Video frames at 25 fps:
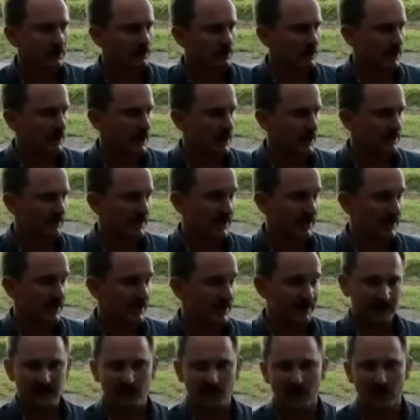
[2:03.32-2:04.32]
and
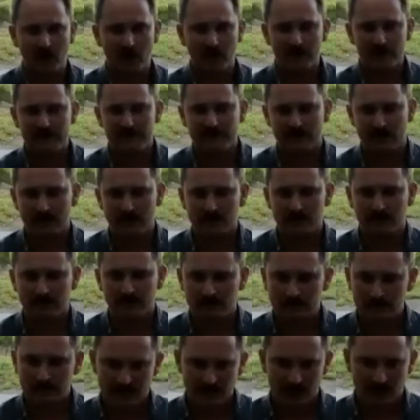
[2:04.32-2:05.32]
then some growers' fruit.
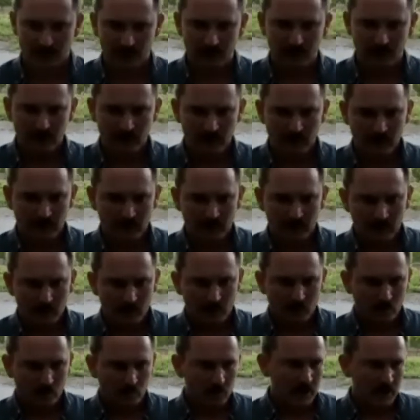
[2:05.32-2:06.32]
So
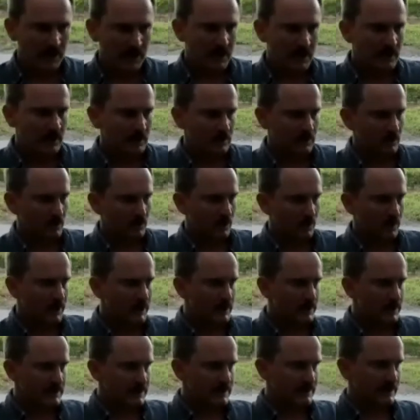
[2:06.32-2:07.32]
we
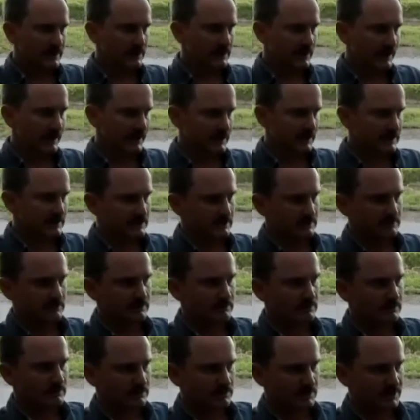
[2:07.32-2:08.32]
select
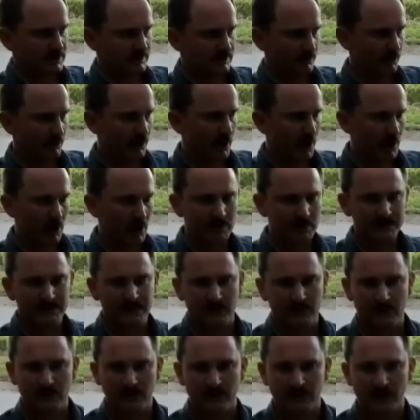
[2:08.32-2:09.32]
some growers
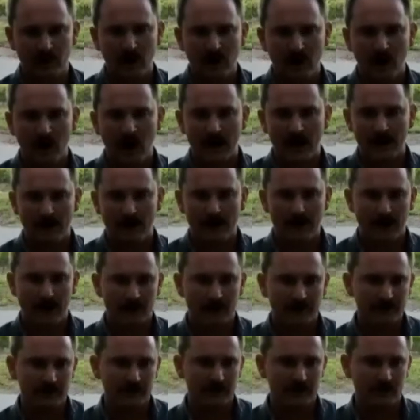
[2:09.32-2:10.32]
from the higher
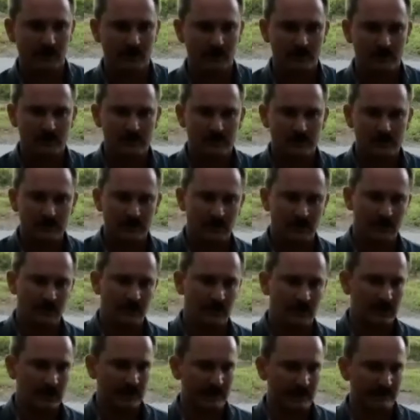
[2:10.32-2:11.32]
altitudes in the
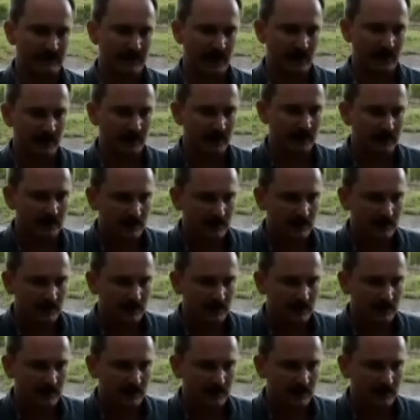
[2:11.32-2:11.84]
Clare Valley.